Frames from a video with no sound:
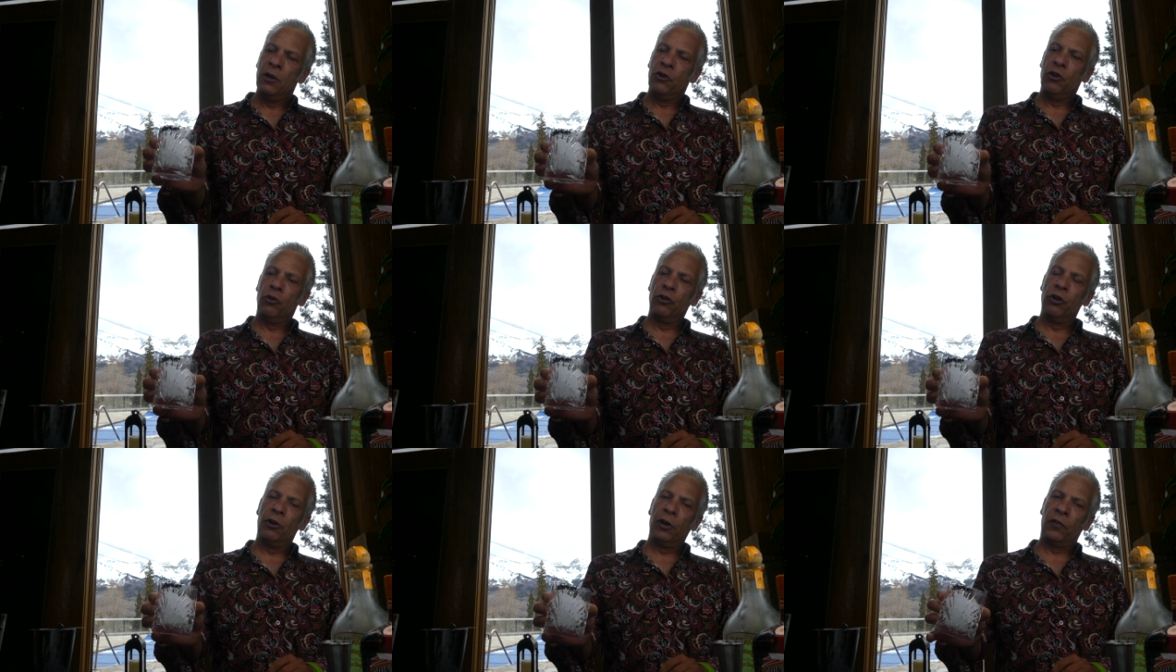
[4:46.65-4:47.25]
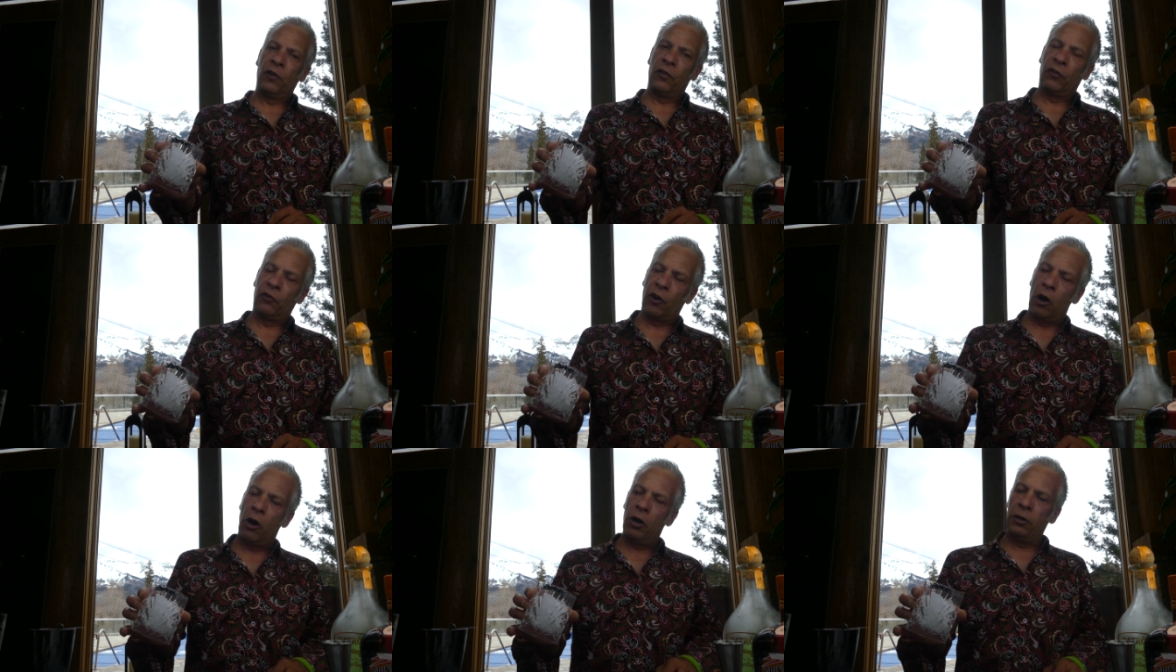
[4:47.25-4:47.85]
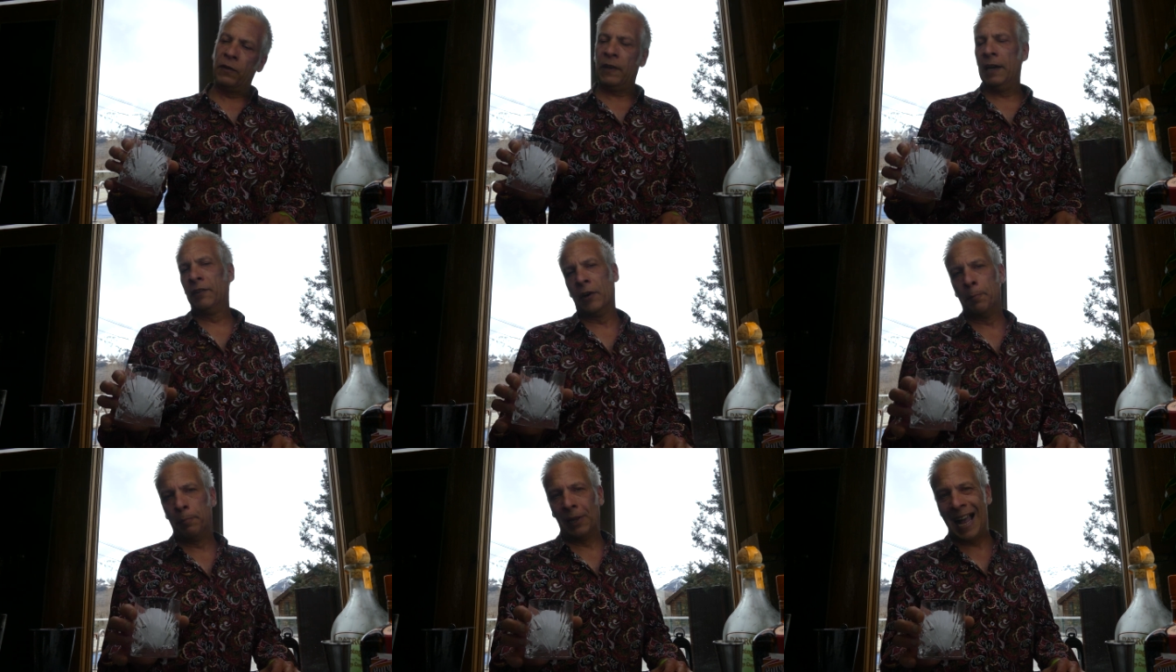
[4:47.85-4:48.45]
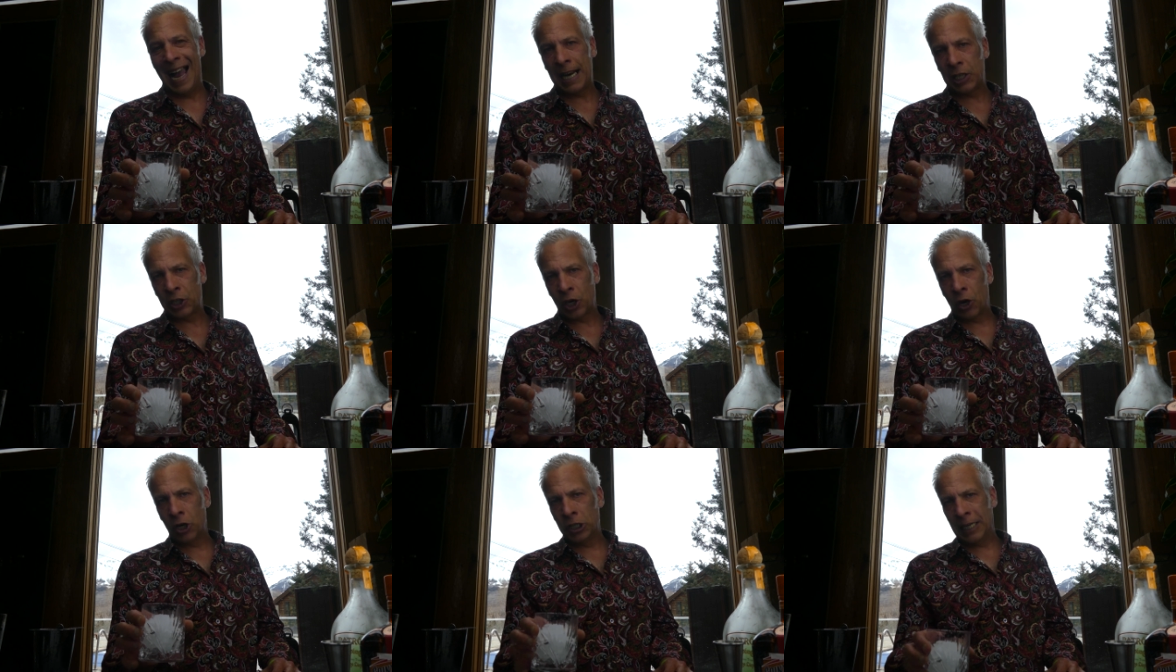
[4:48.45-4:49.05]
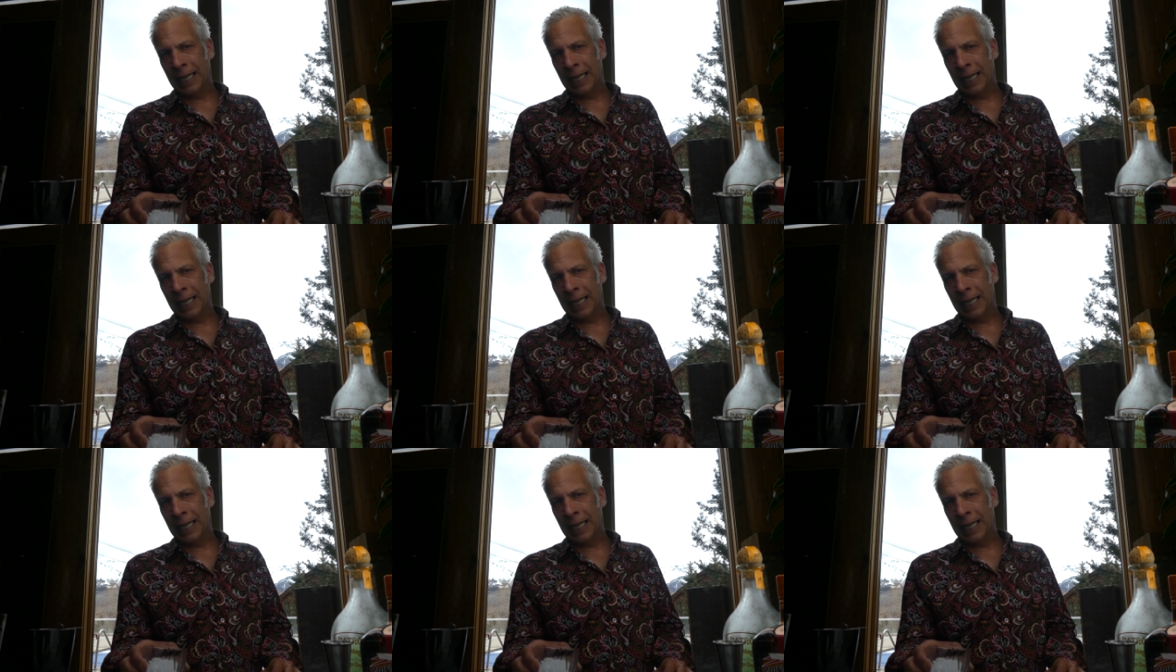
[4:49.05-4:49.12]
You'll notice the salt is a black salt.